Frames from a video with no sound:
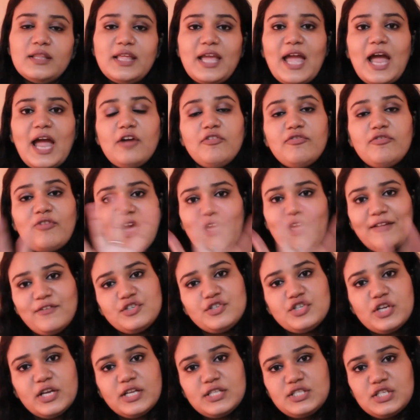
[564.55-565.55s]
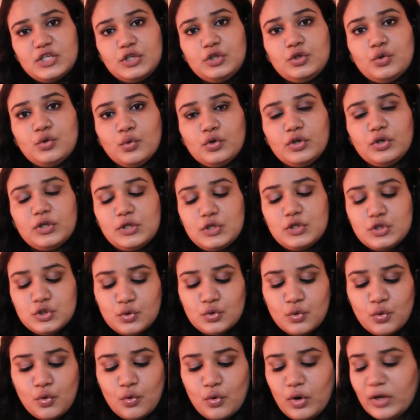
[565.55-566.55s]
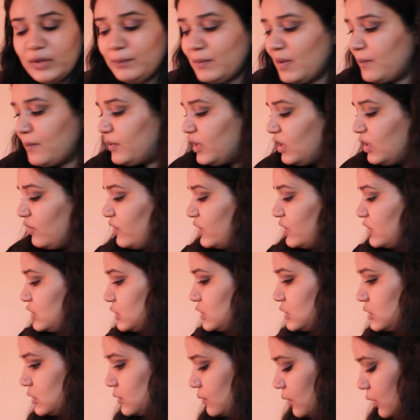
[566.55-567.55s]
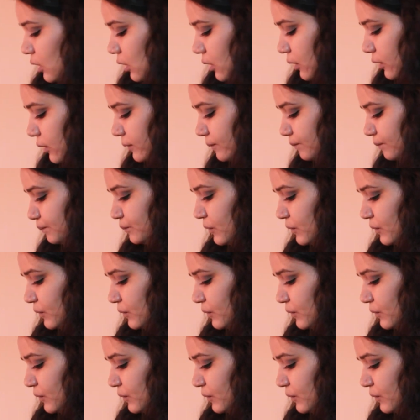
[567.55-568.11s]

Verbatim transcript: They had five shades in total. So in my previous uh,